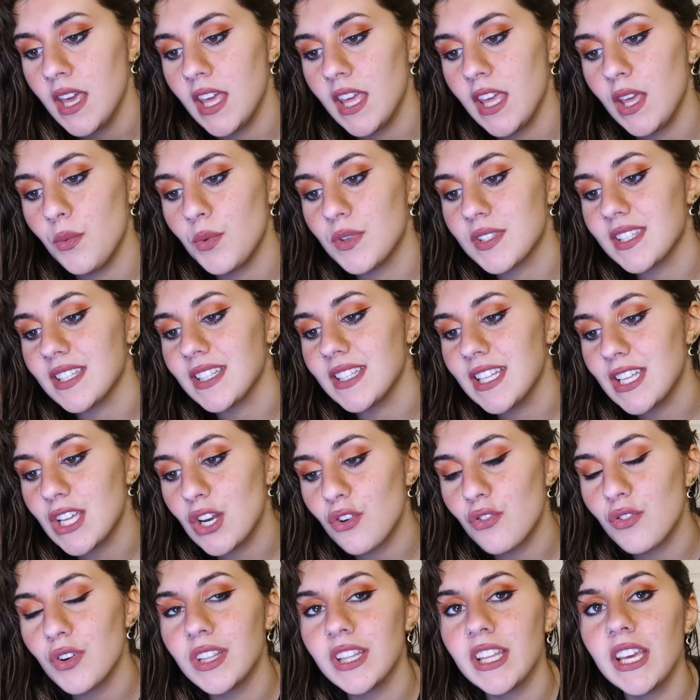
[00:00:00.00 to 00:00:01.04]
He was
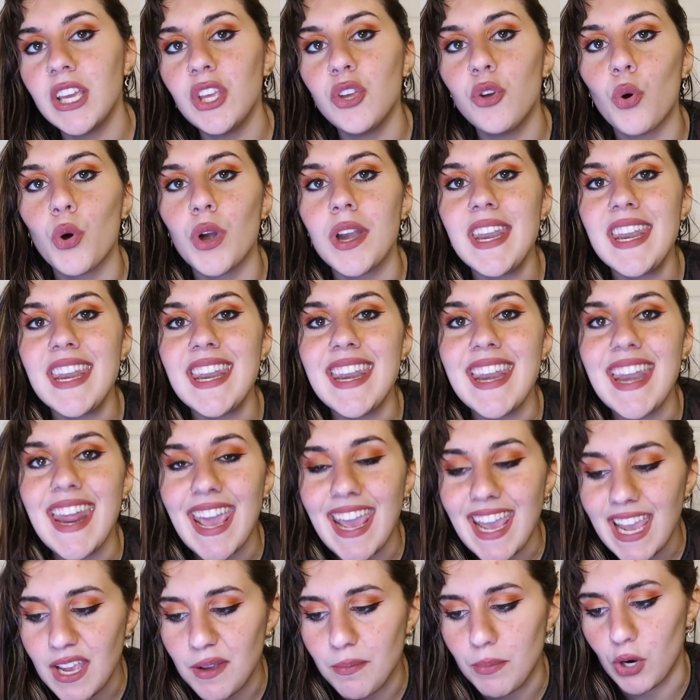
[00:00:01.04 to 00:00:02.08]
literally your
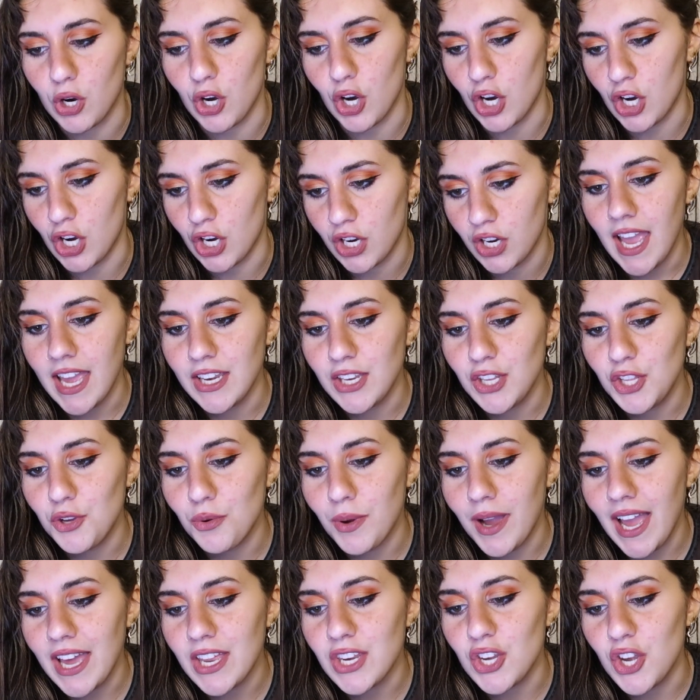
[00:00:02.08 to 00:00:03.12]
neighbor, and you
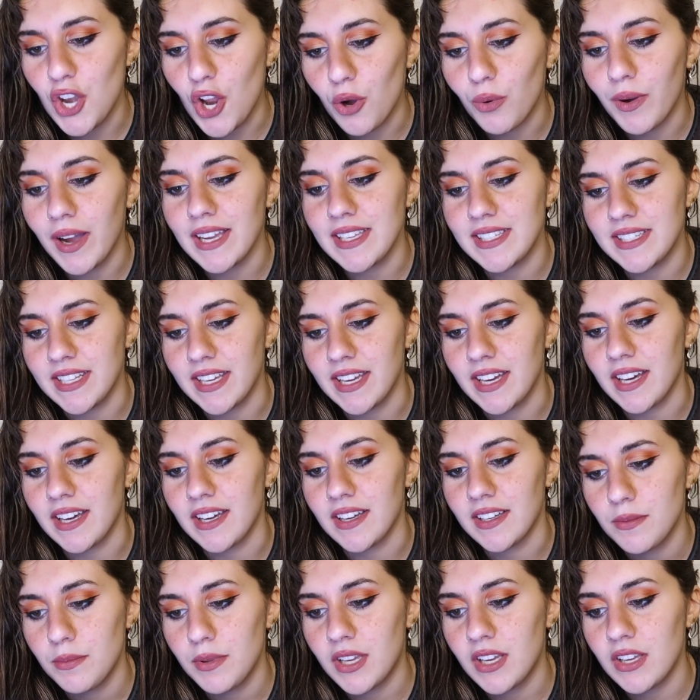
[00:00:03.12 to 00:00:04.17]
had no
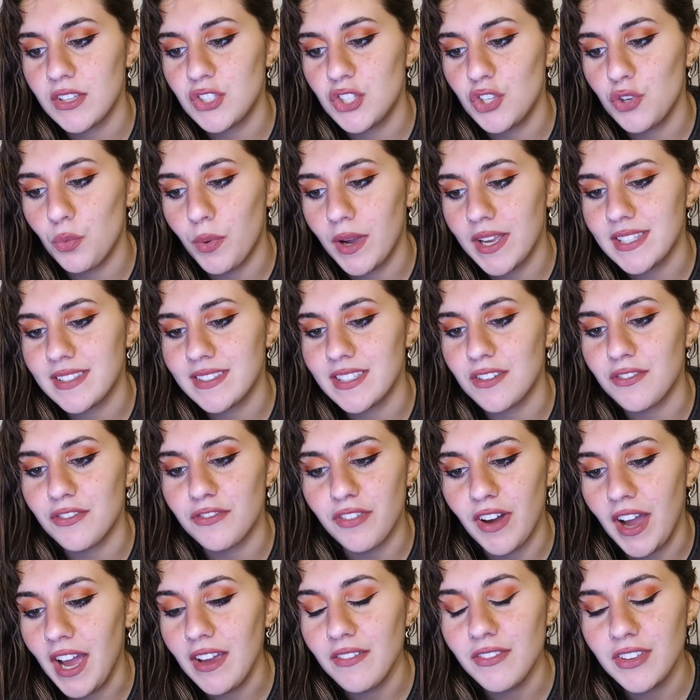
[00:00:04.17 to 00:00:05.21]
idea because you wasted
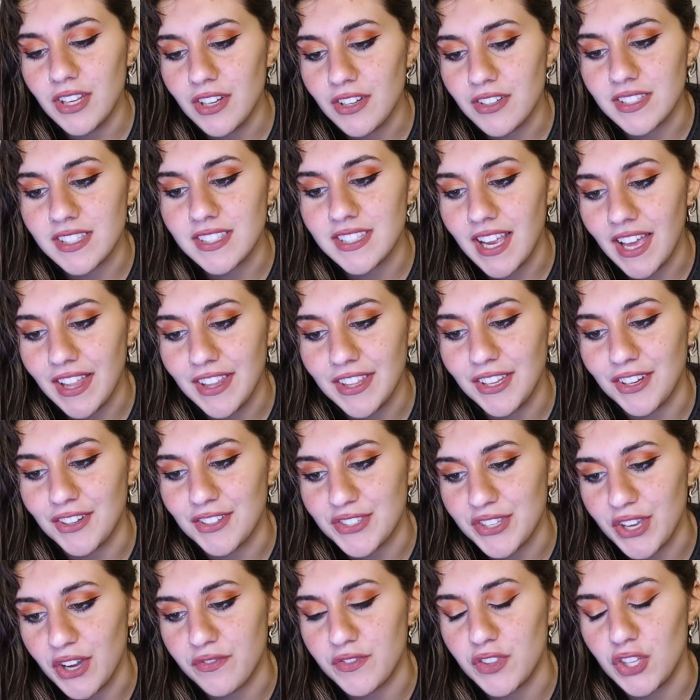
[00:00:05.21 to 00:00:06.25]
5 years telling
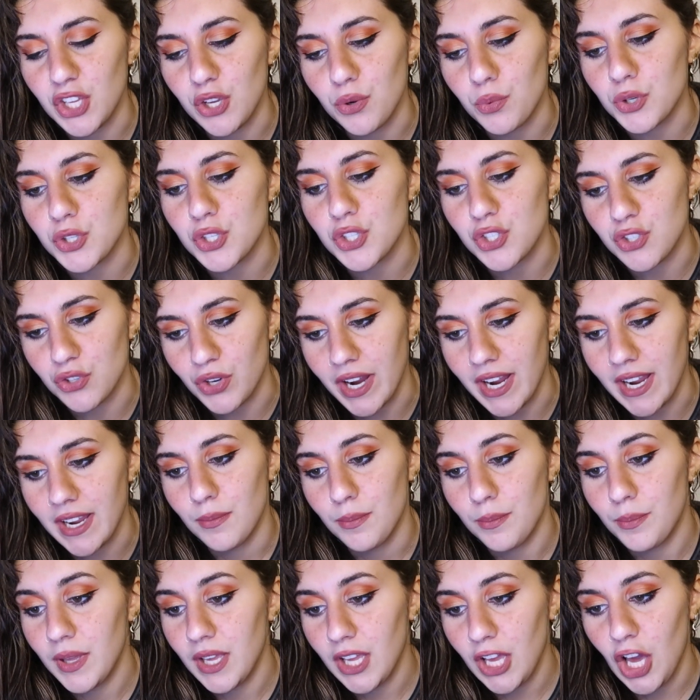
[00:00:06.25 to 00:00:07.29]
yourself that you were straight.
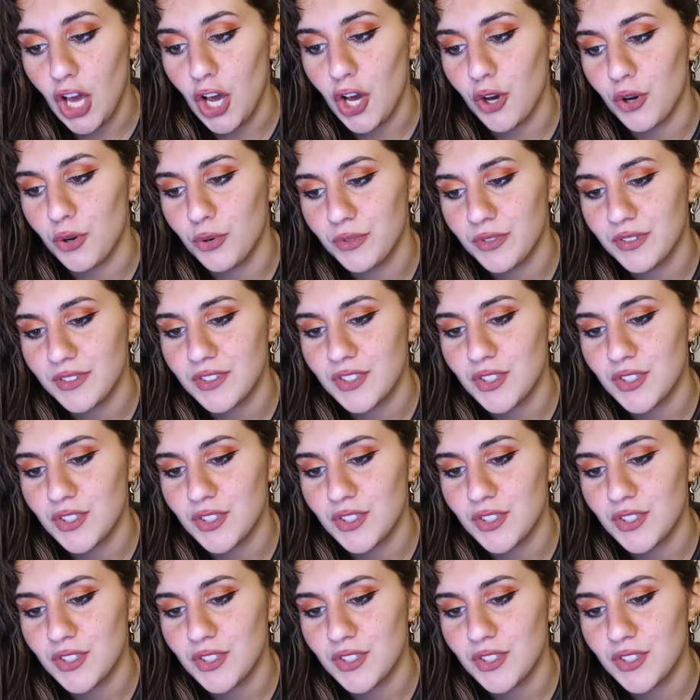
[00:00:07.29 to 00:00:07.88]
Bingo.